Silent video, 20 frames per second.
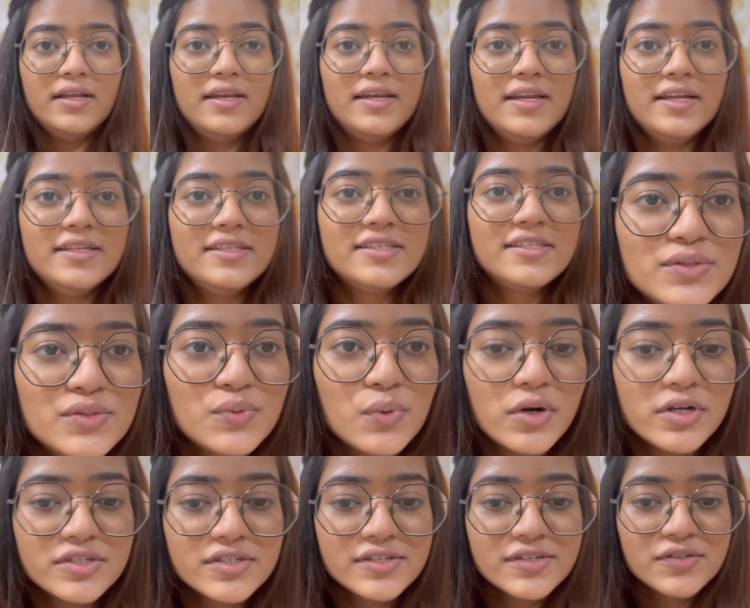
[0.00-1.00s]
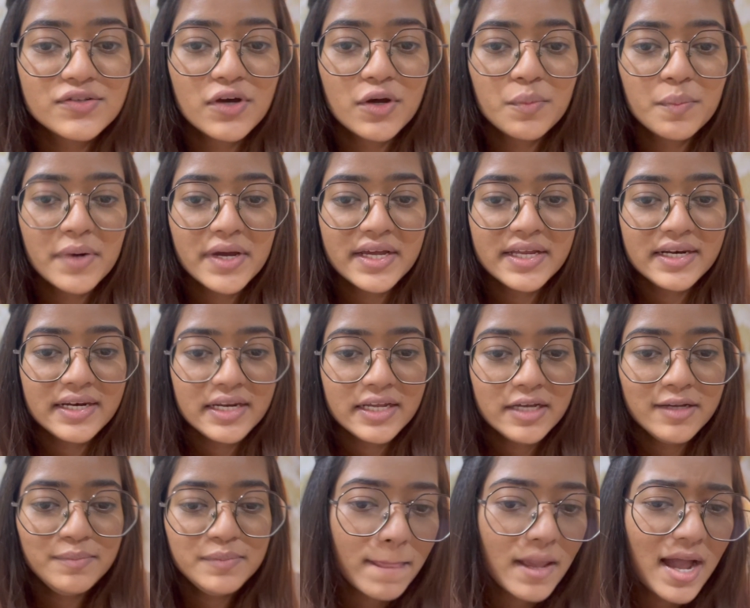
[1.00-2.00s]
Let's swatch this on my
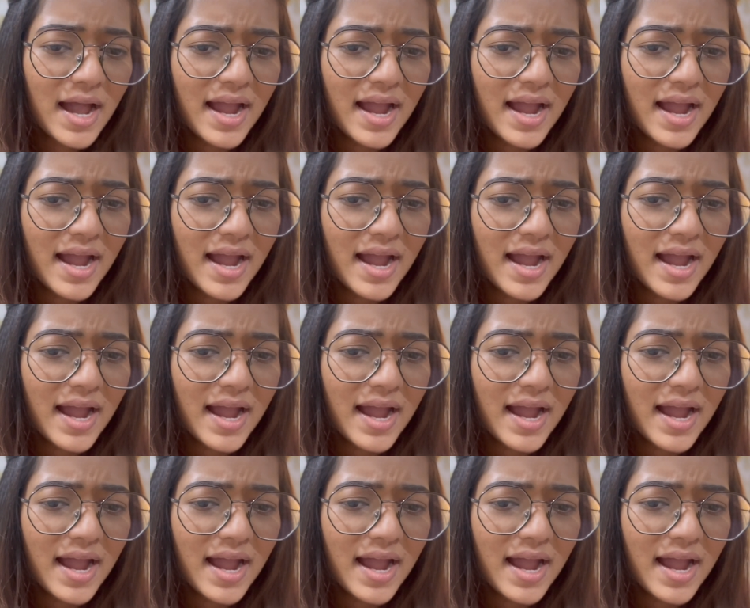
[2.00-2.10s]
lip.